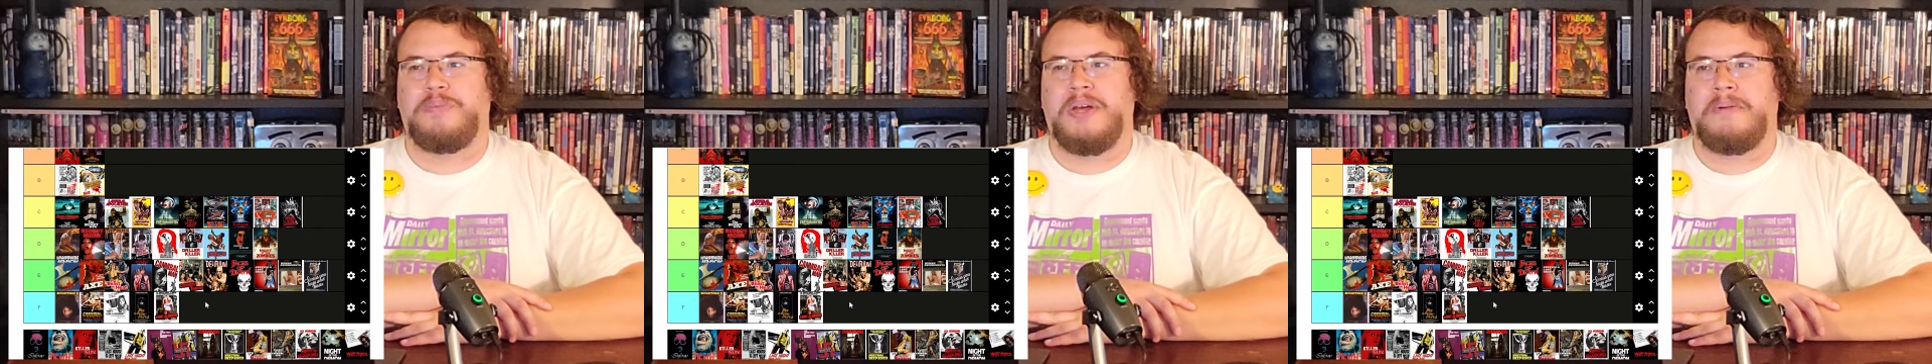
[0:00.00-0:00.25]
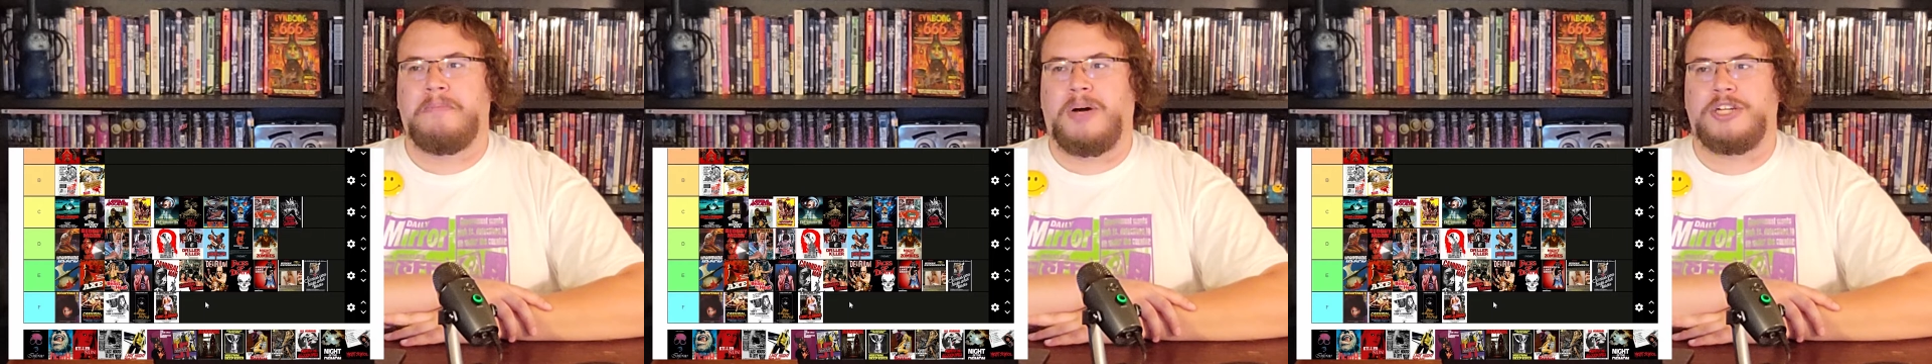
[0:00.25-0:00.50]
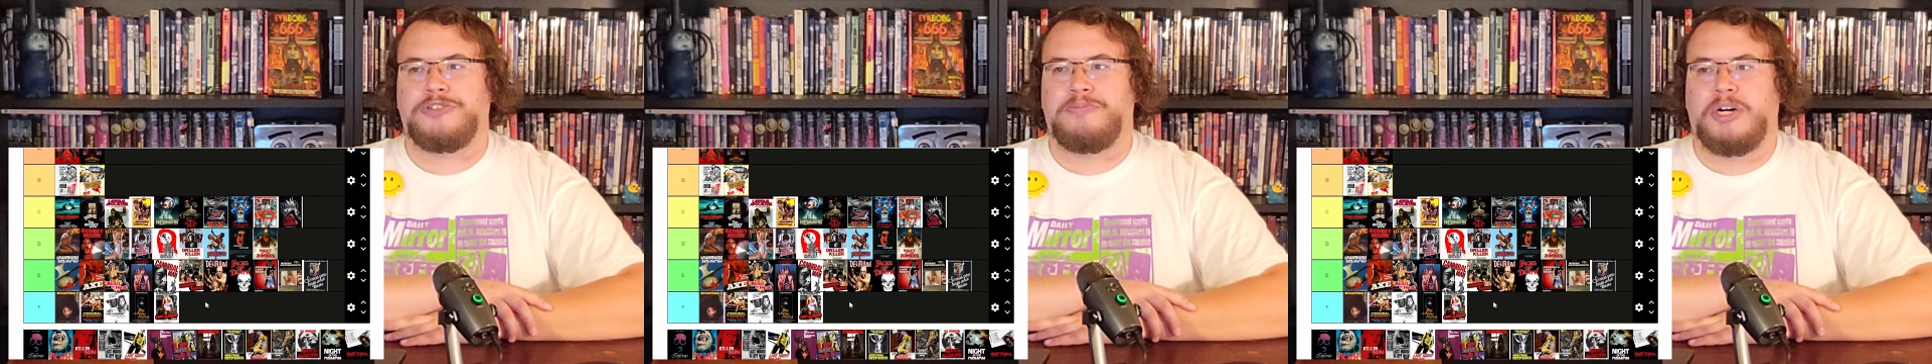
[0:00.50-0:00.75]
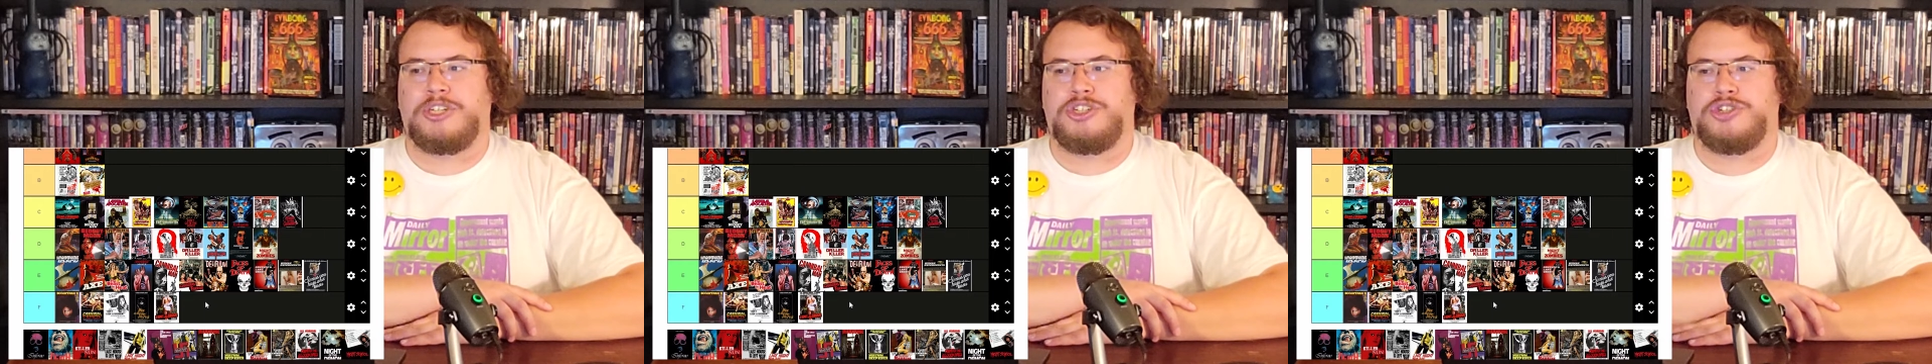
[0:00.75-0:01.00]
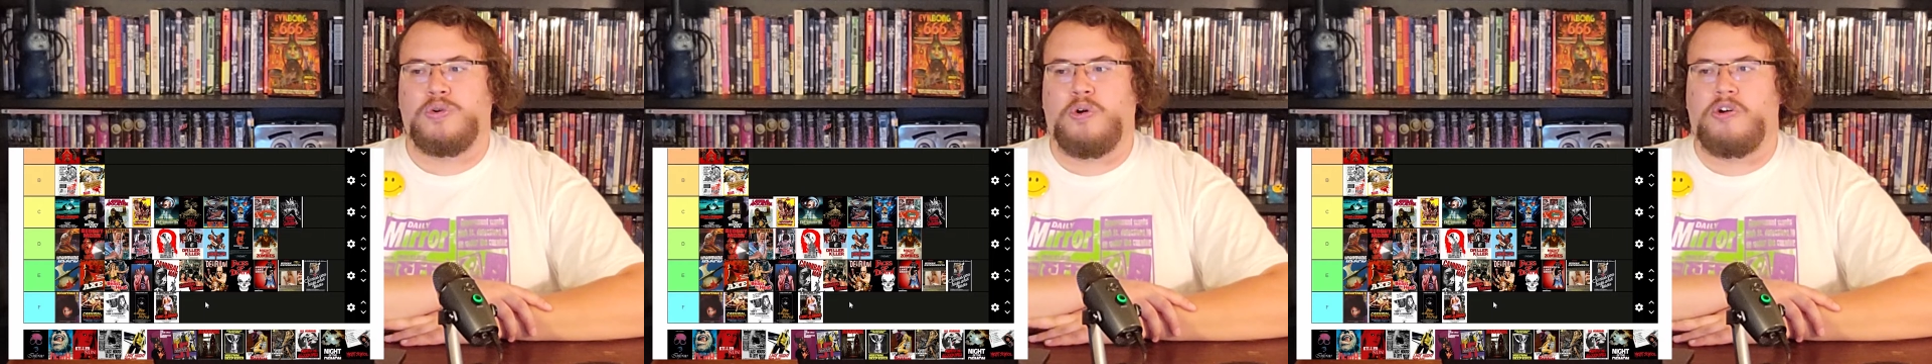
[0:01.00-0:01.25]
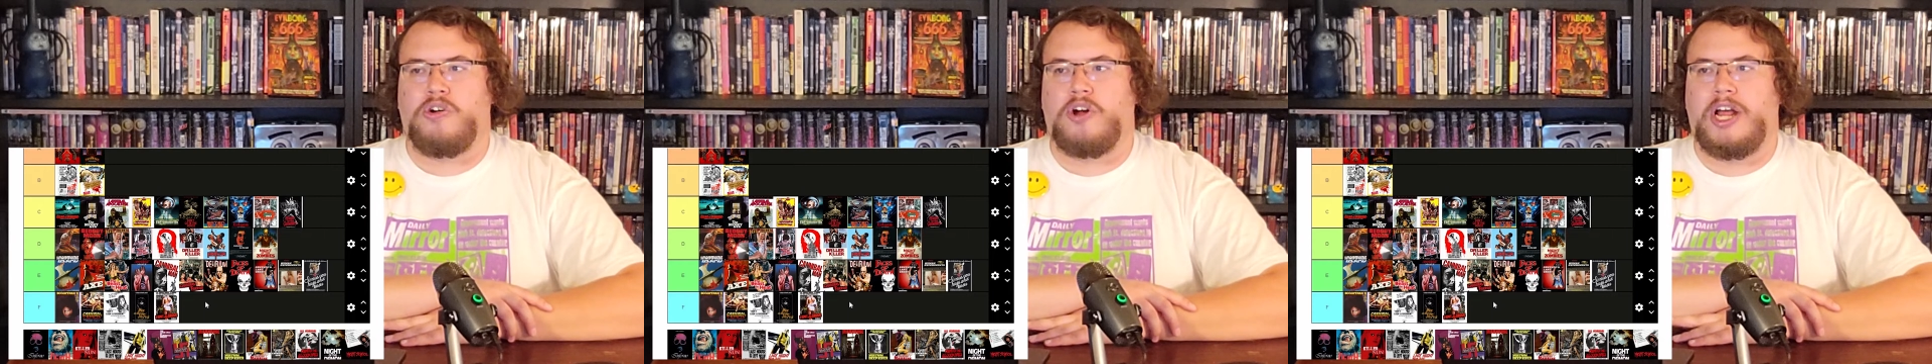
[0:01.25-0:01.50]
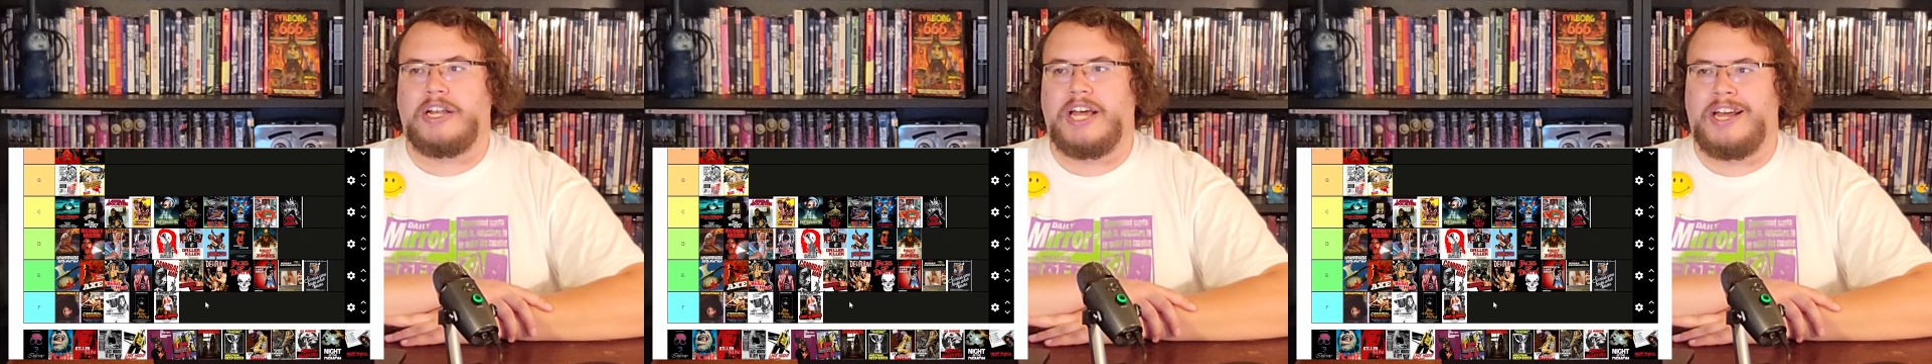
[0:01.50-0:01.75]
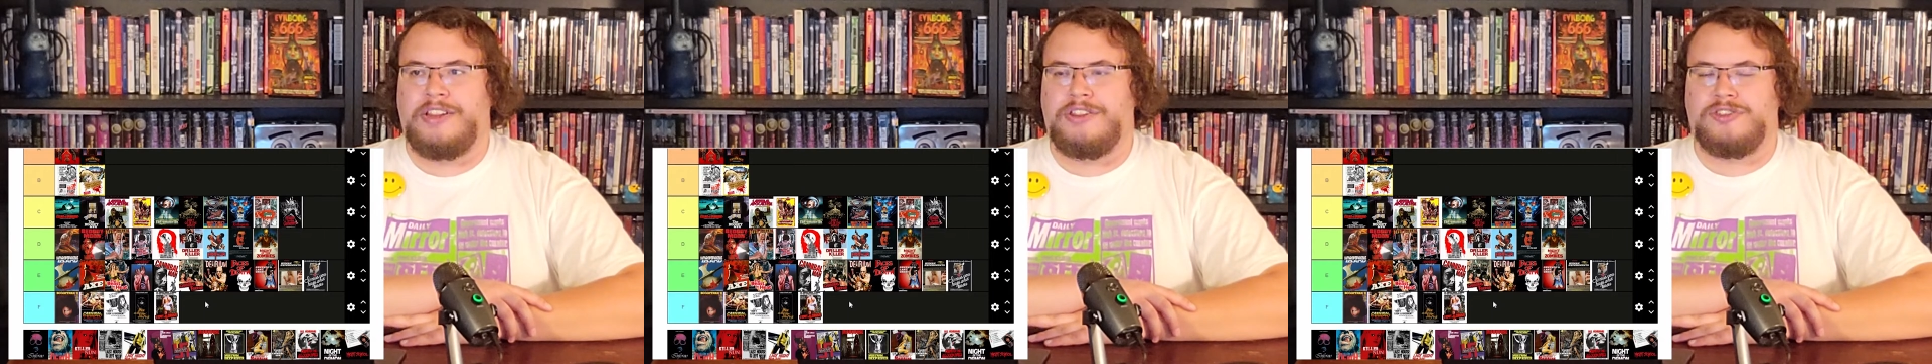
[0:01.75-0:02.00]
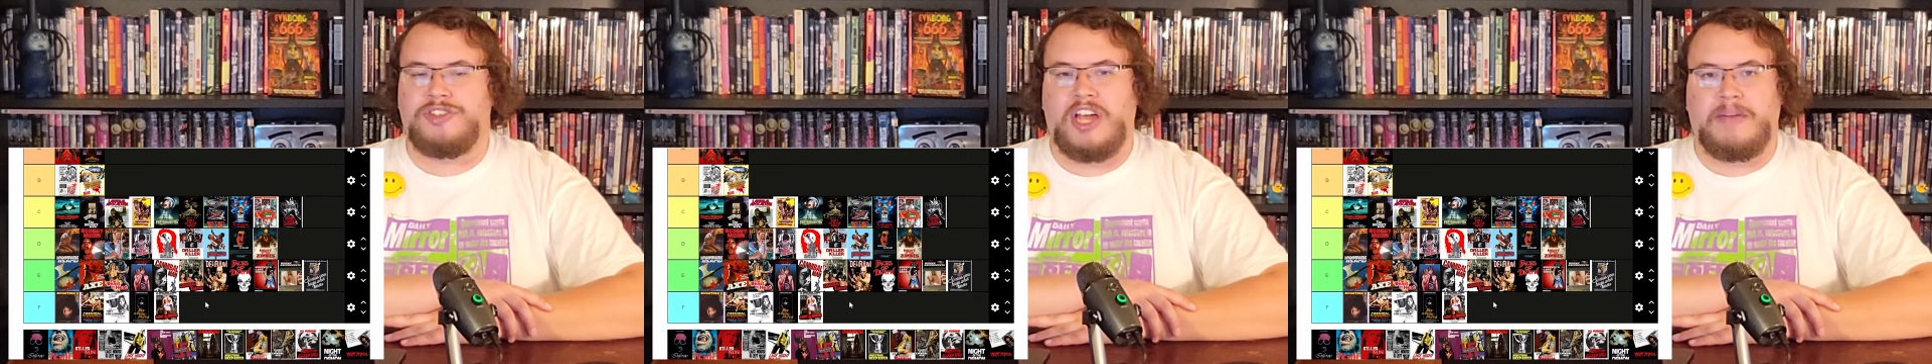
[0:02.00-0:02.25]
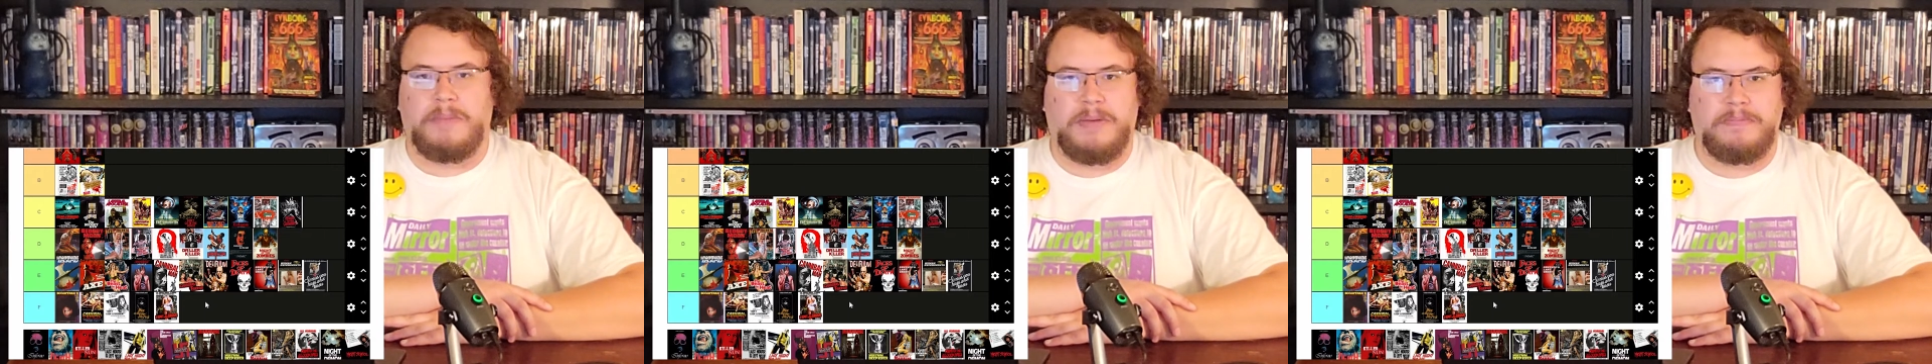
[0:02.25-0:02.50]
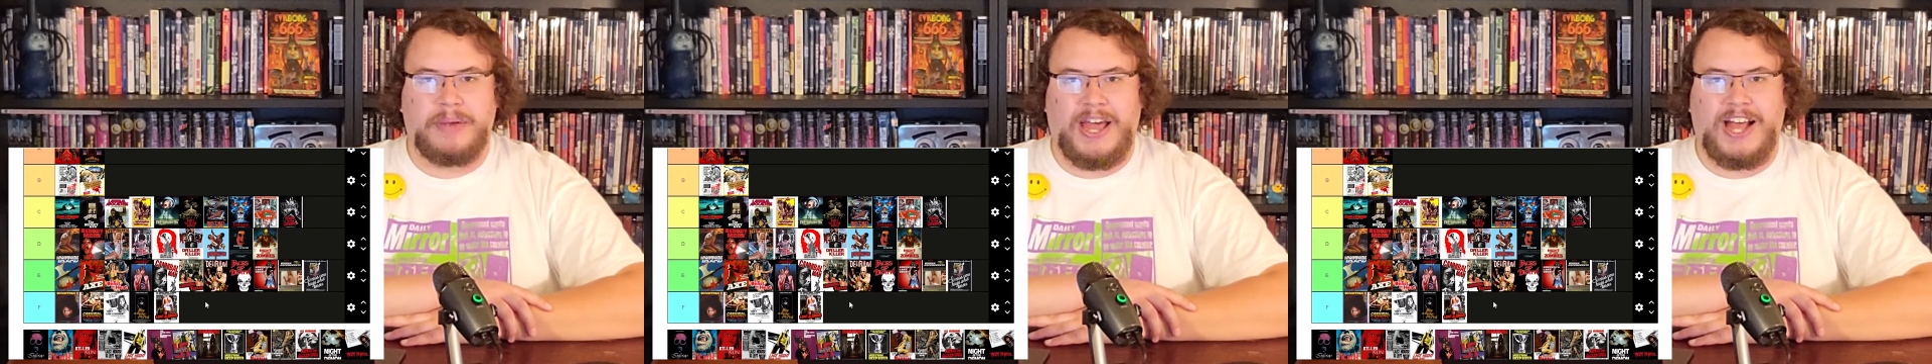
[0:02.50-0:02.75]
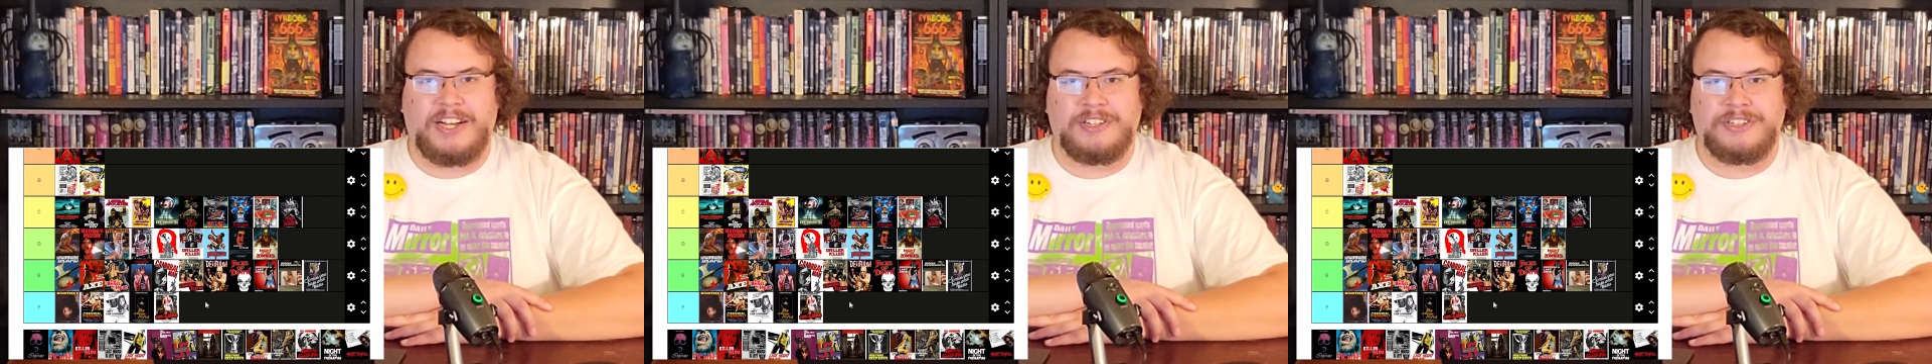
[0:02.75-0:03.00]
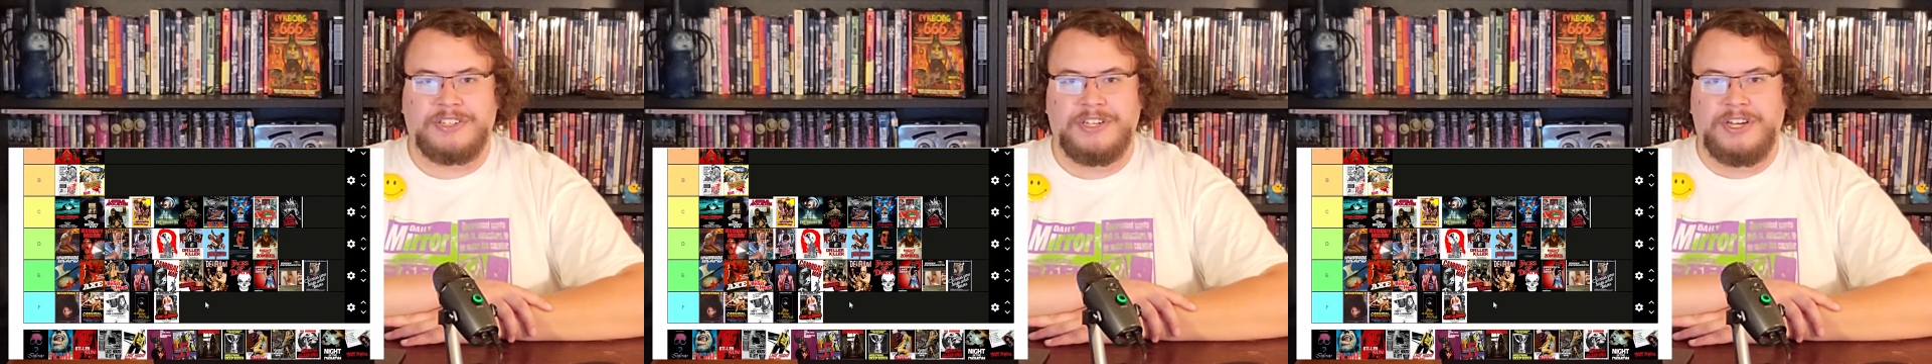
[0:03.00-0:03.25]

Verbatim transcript: been much much shorter and had the same impact